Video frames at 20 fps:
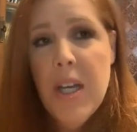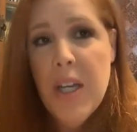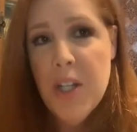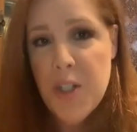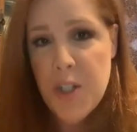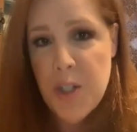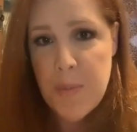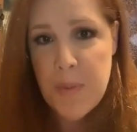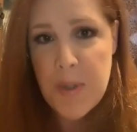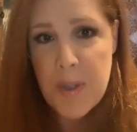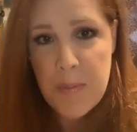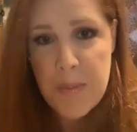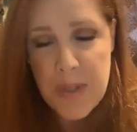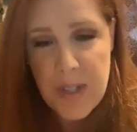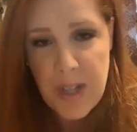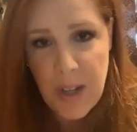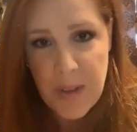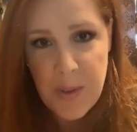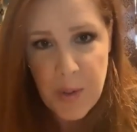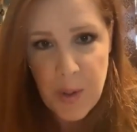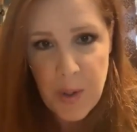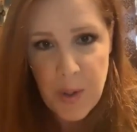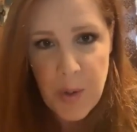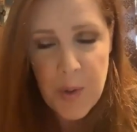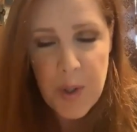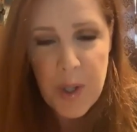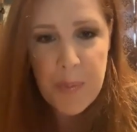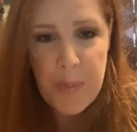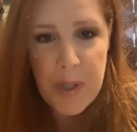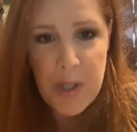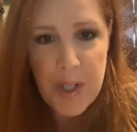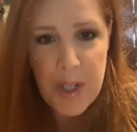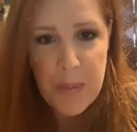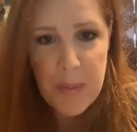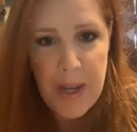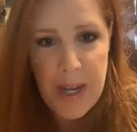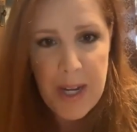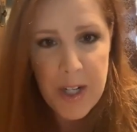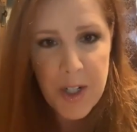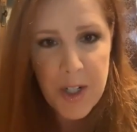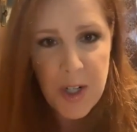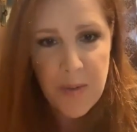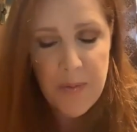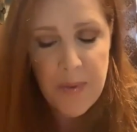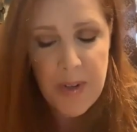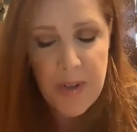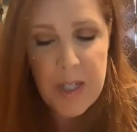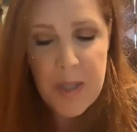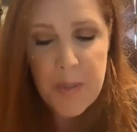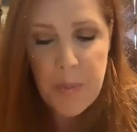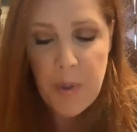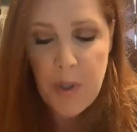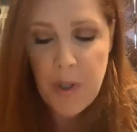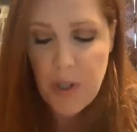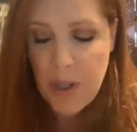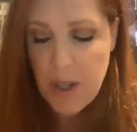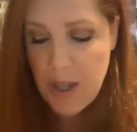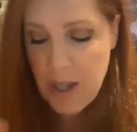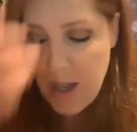Gypsum's got their own community page on Facebook.